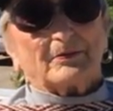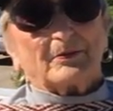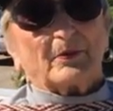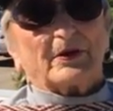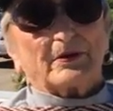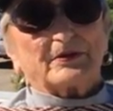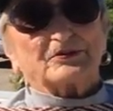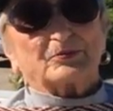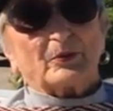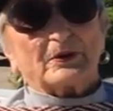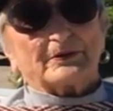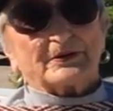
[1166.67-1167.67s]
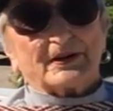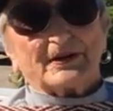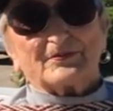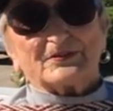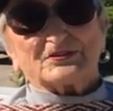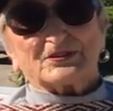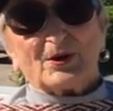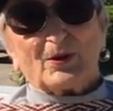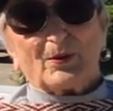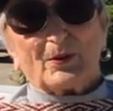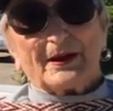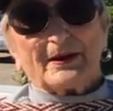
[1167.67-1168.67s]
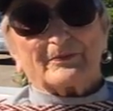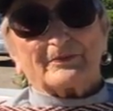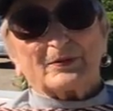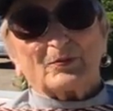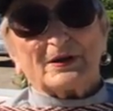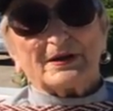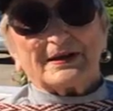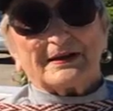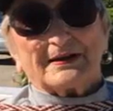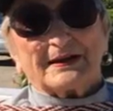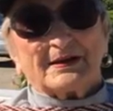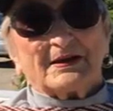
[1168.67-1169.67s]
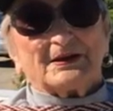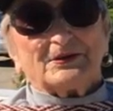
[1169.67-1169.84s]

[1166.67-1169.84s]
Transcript: where does Willard Davis go every weekend?